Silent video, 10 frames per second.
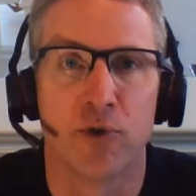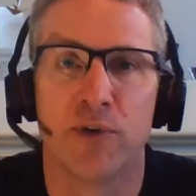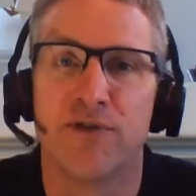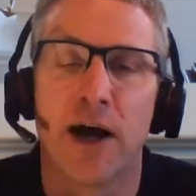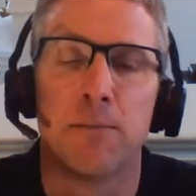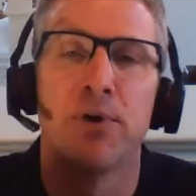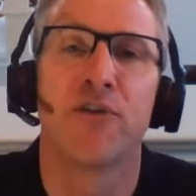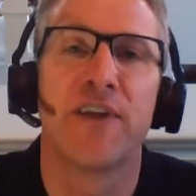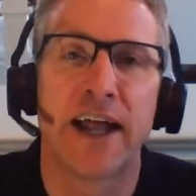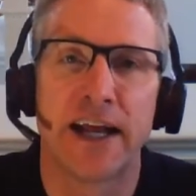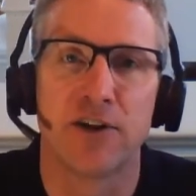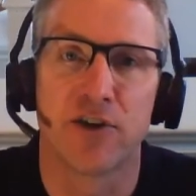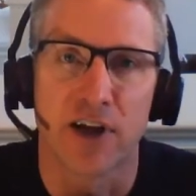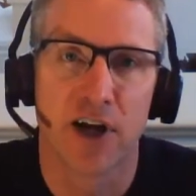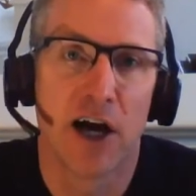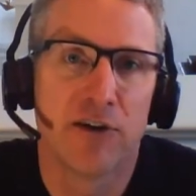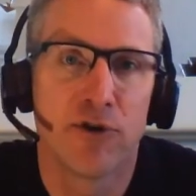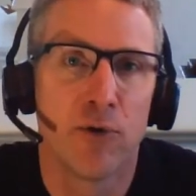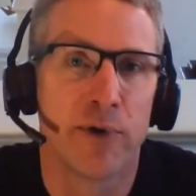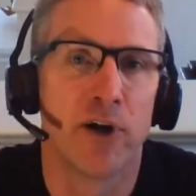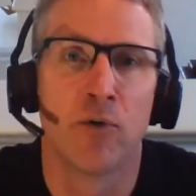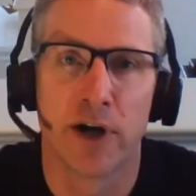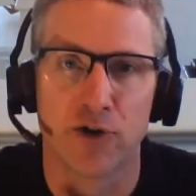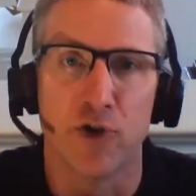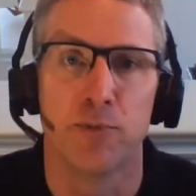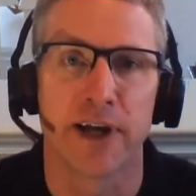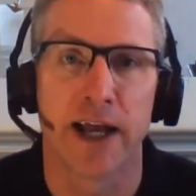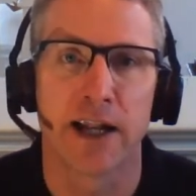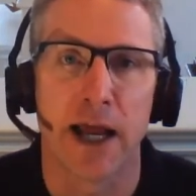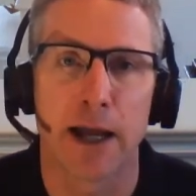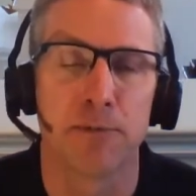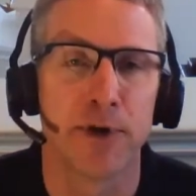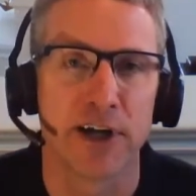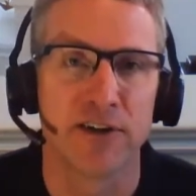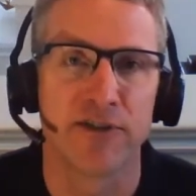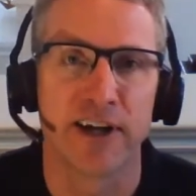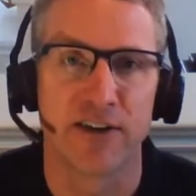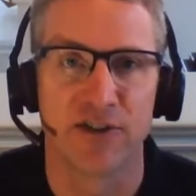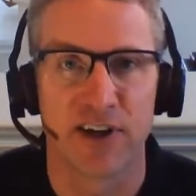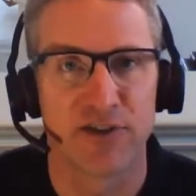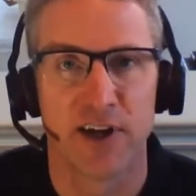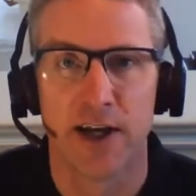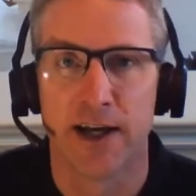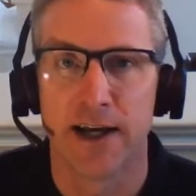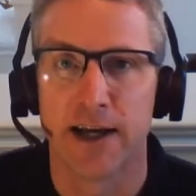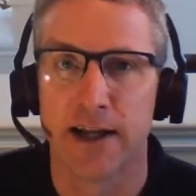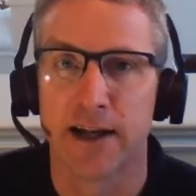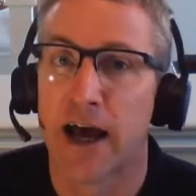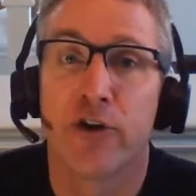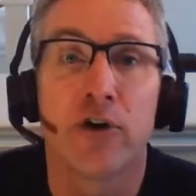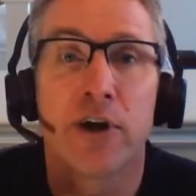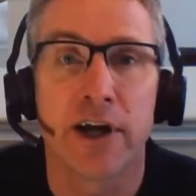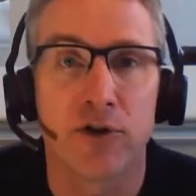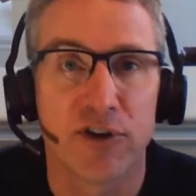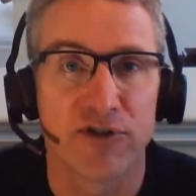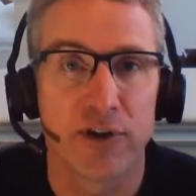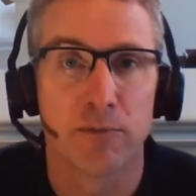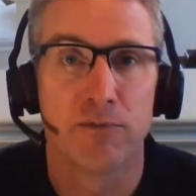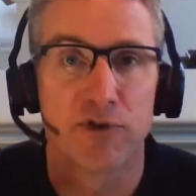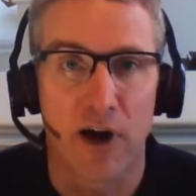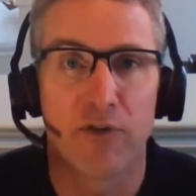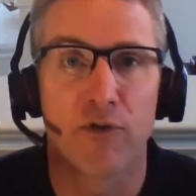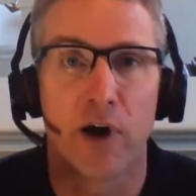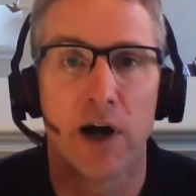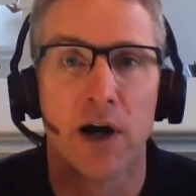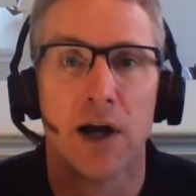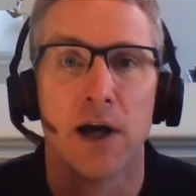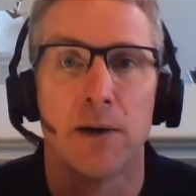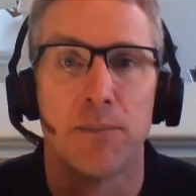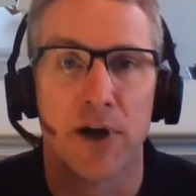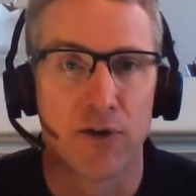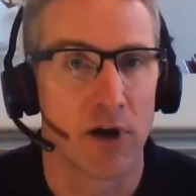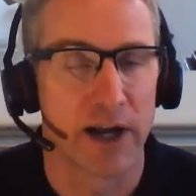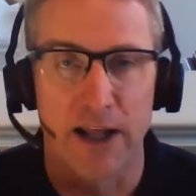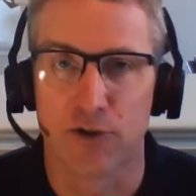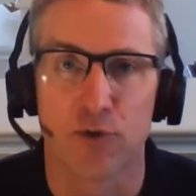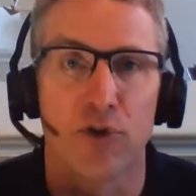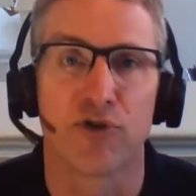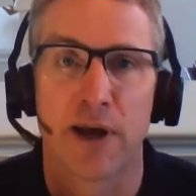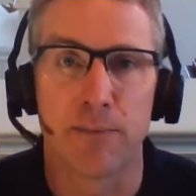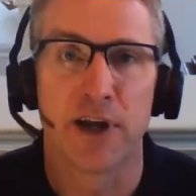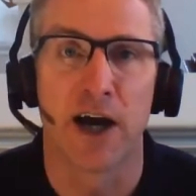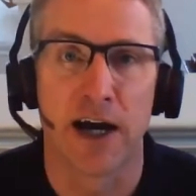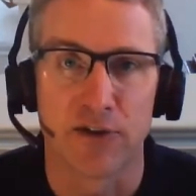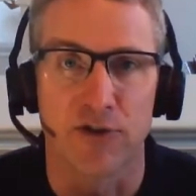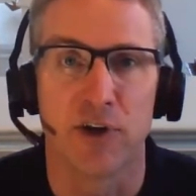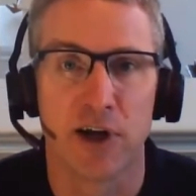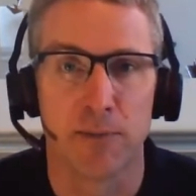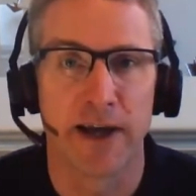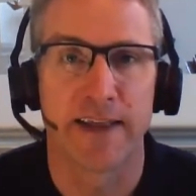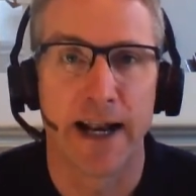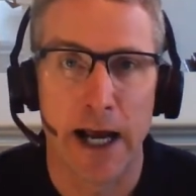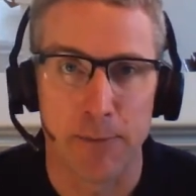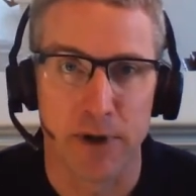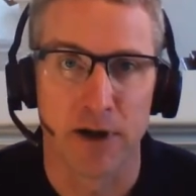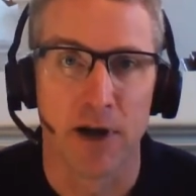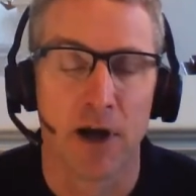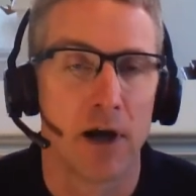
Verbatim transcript: So we've not built that into the console. We don't want to duplicate capabilities that exist in other ecosystem software, but again, through those APIs, you can make that happen.